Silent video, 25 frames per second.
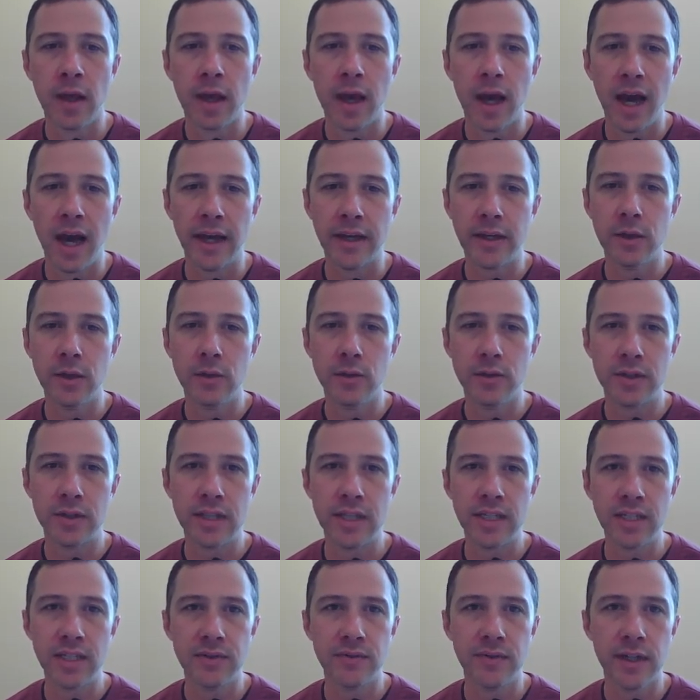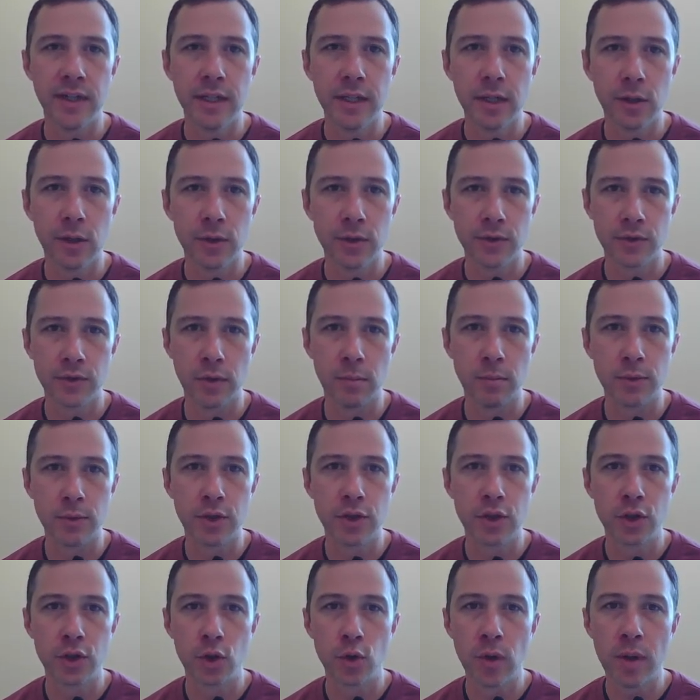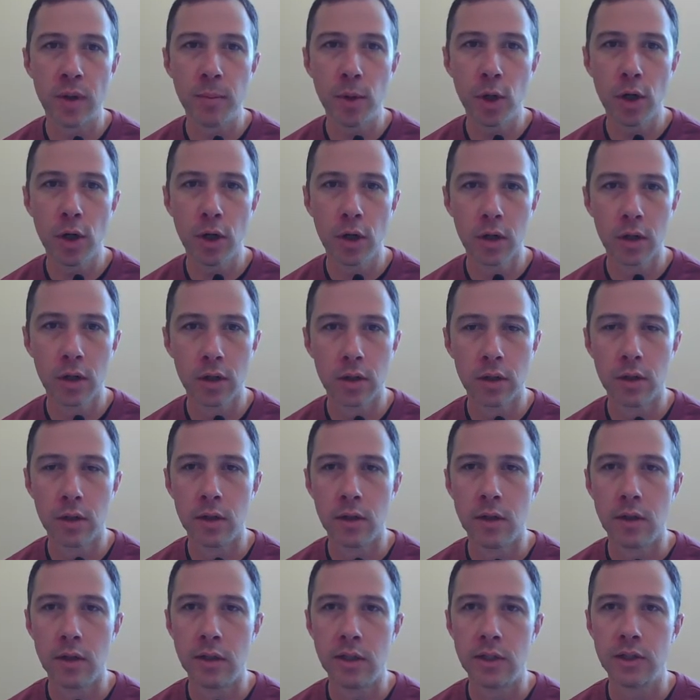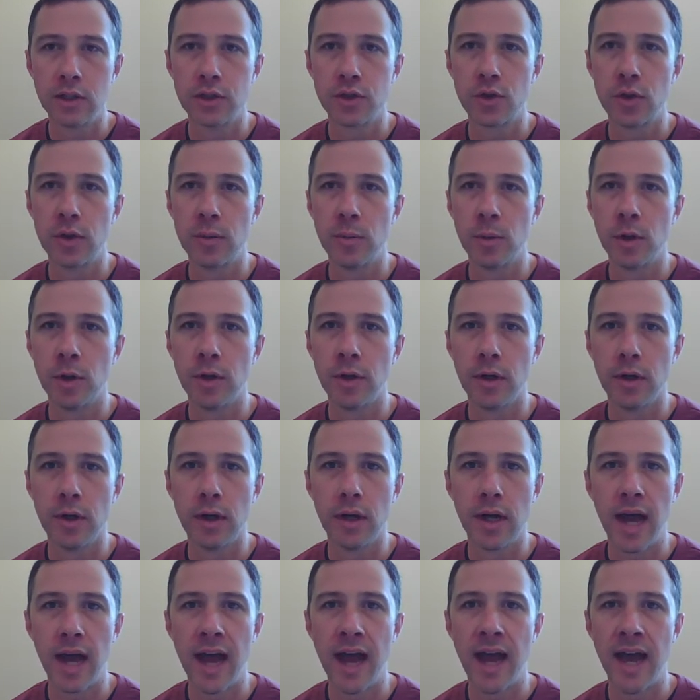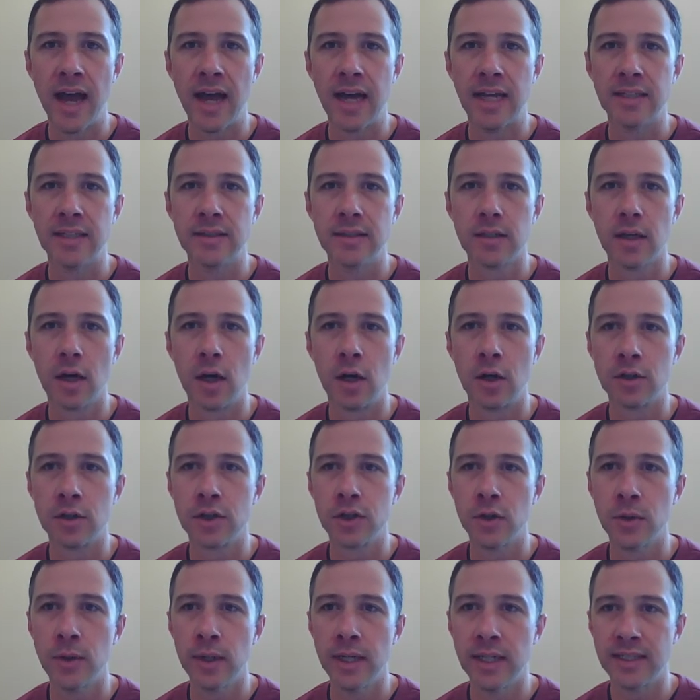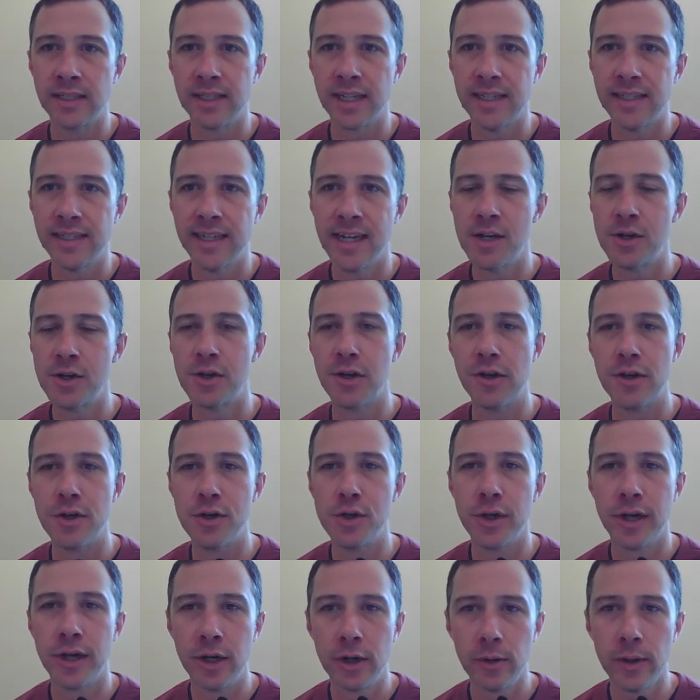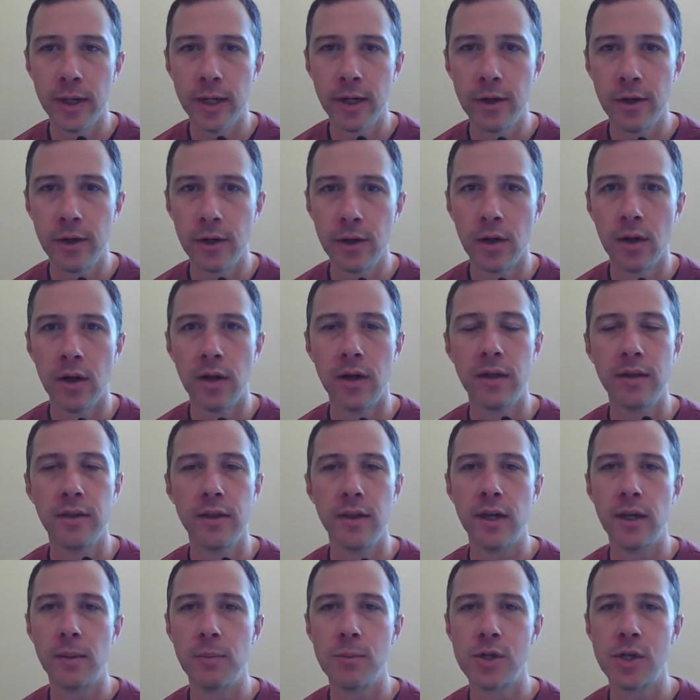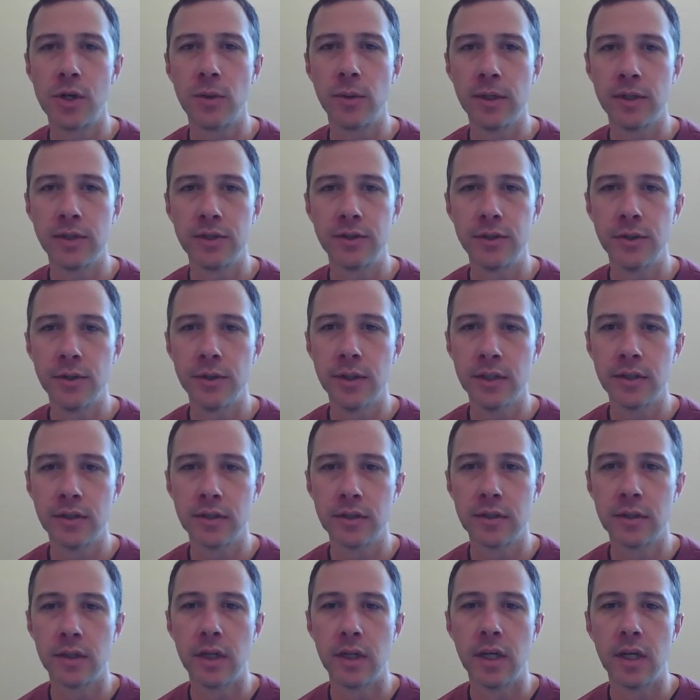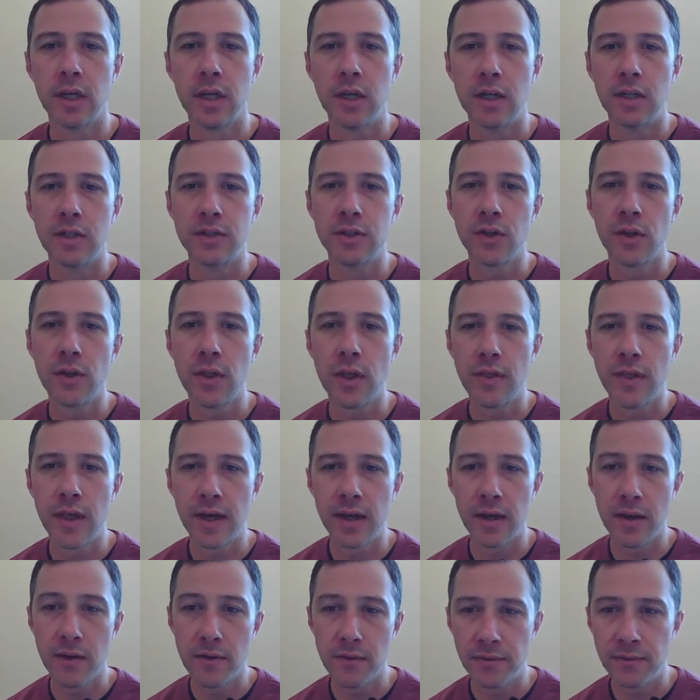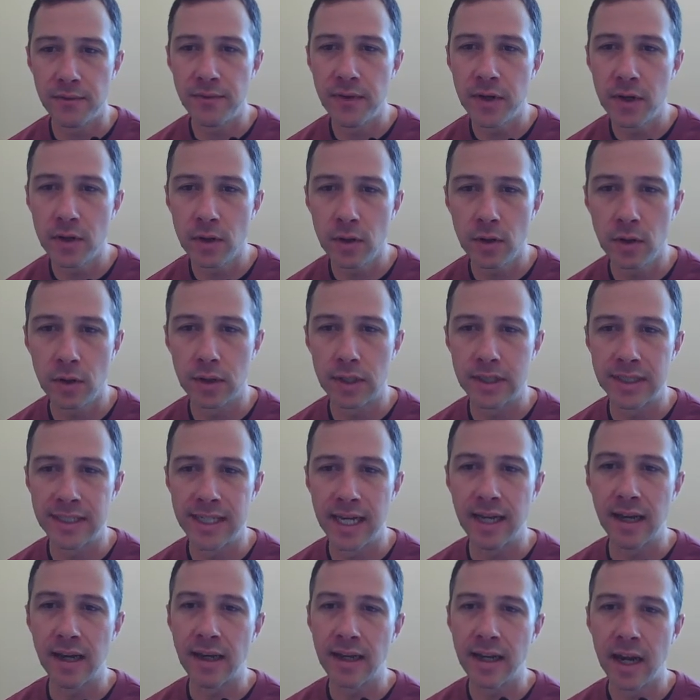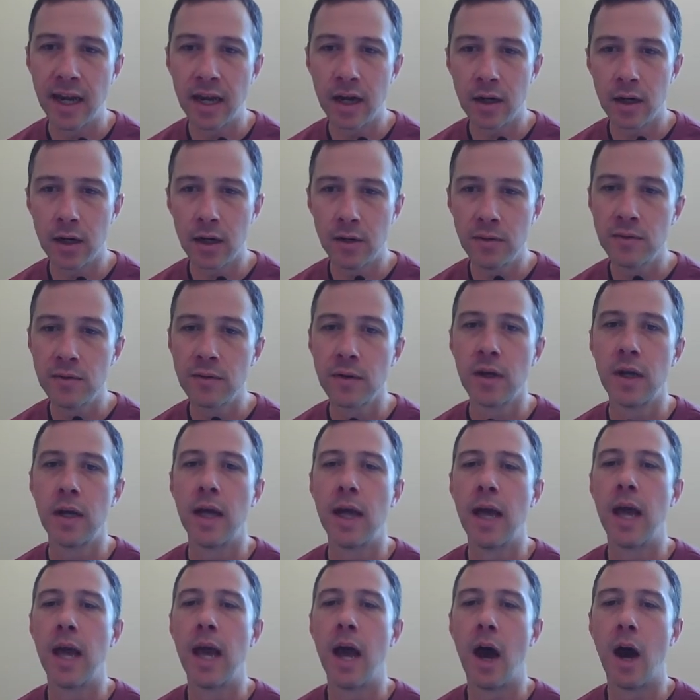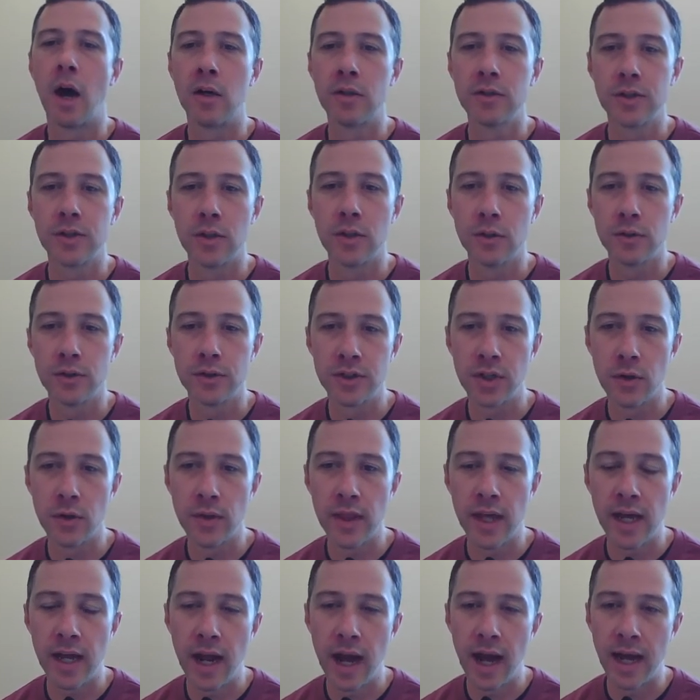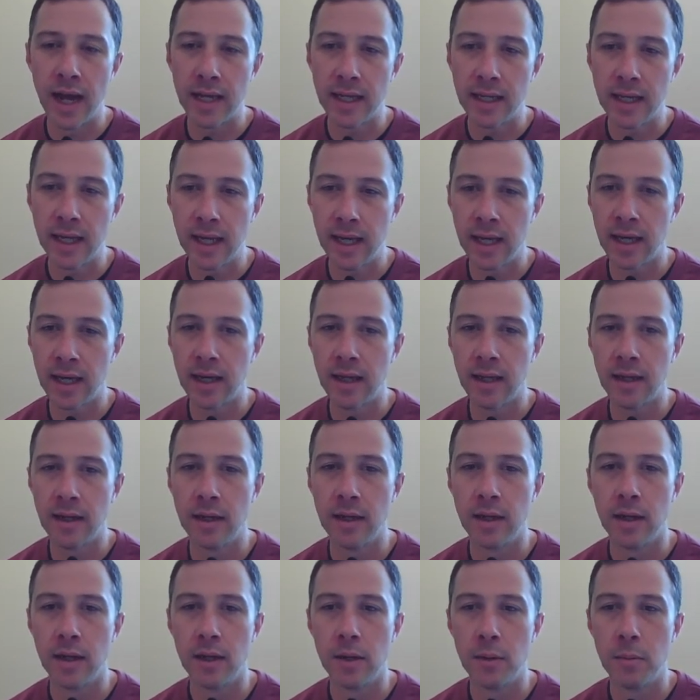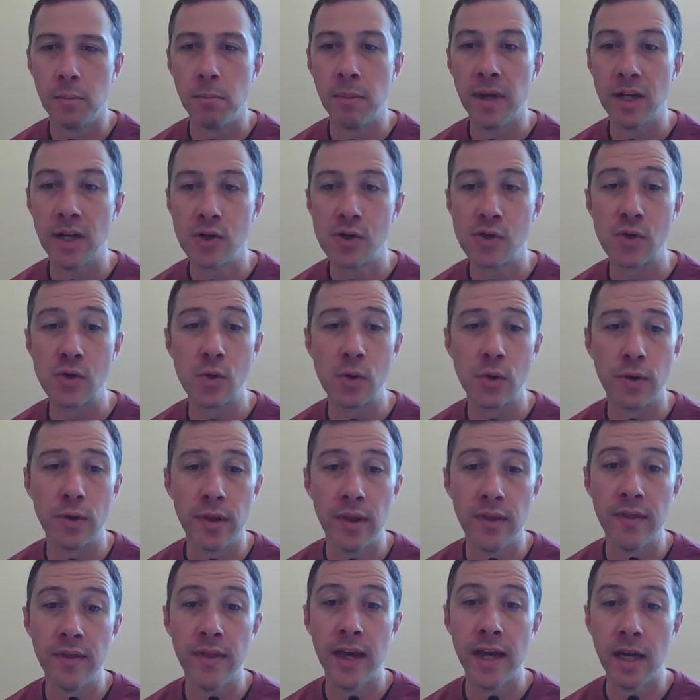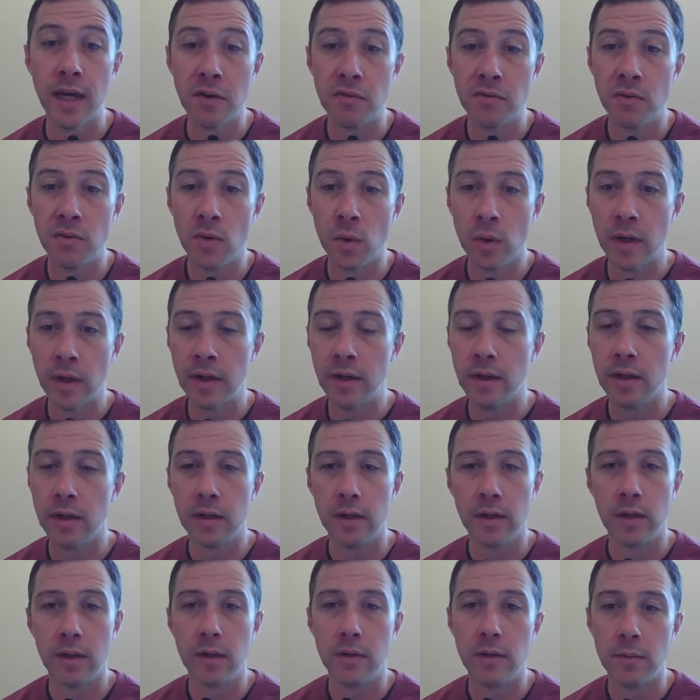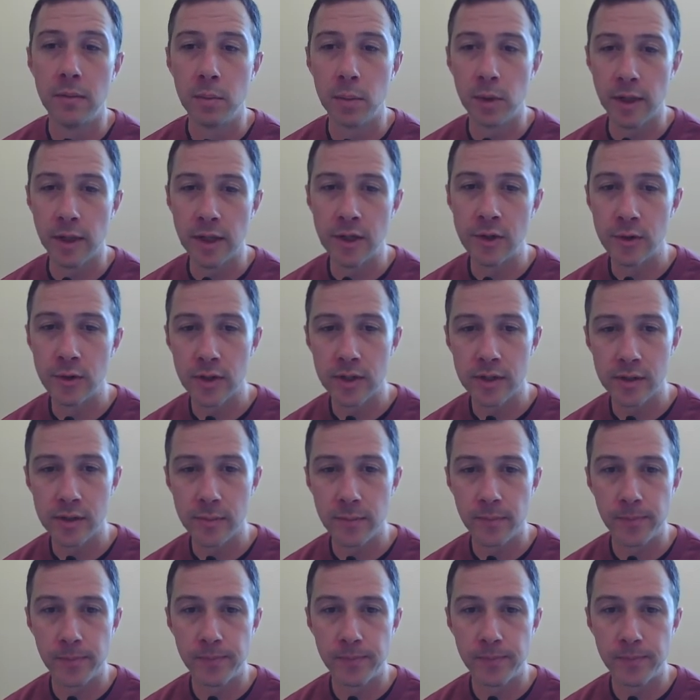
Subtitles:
I use these videos from Scribr. Scribr has also a citation generator that I'm showing students so that they feel taken care of, also so that I can make sure that they avoid plagiarism.